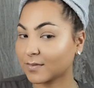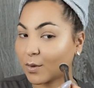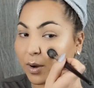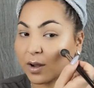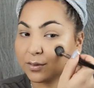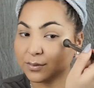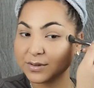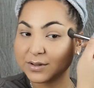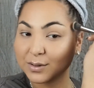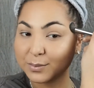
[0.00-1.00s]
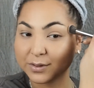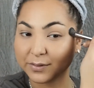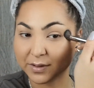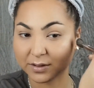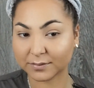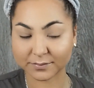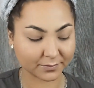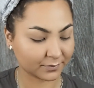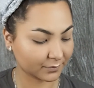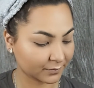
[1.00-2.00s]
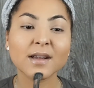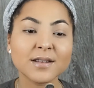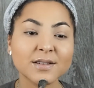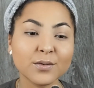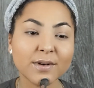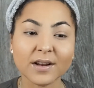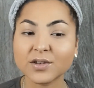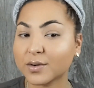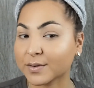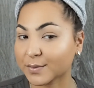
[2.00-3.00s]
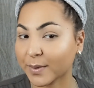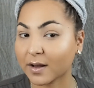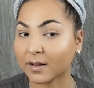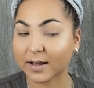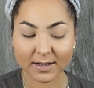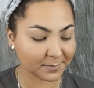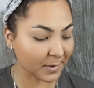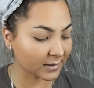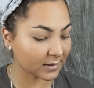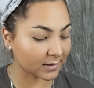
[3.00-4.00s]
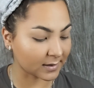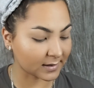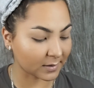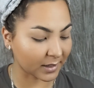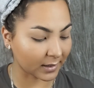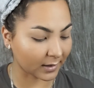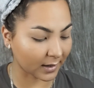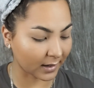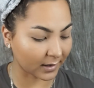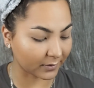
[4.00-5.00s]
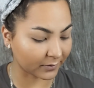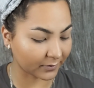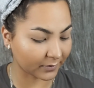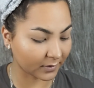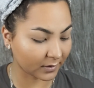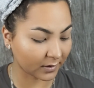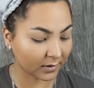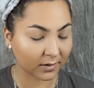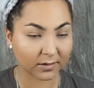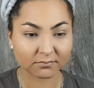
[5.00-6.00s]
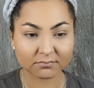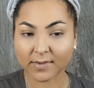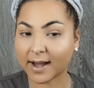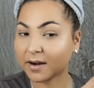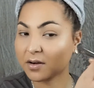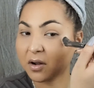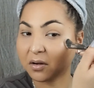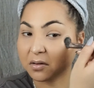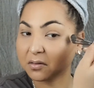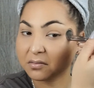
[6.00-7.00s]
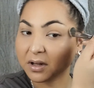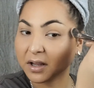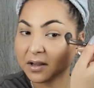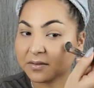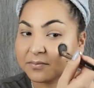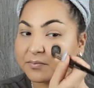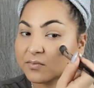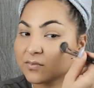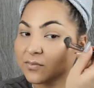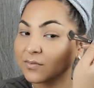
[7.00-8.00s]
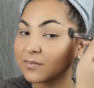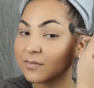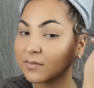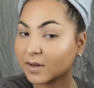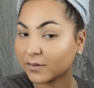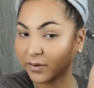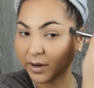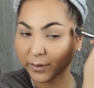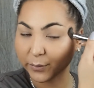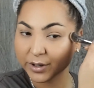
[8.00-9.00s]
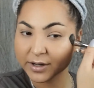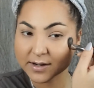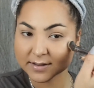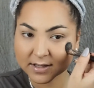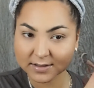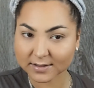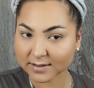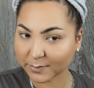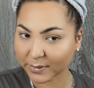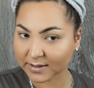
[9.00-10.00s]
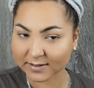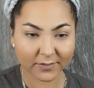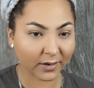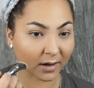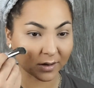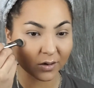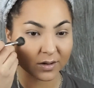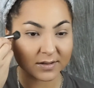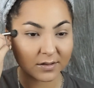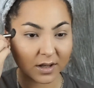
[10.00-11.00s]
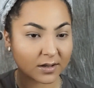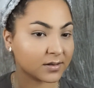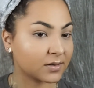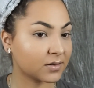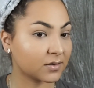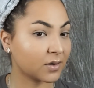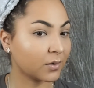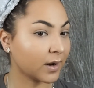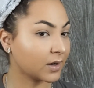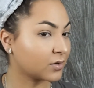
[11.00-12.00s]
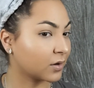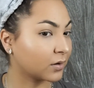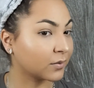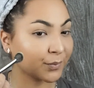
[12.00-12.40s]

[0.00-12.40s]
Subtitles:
Wow, so beautiful. And it's so natural as well. I expected this to be kind of, I don't know, like very weird consistency, but it's definitely not. It's looking so natural.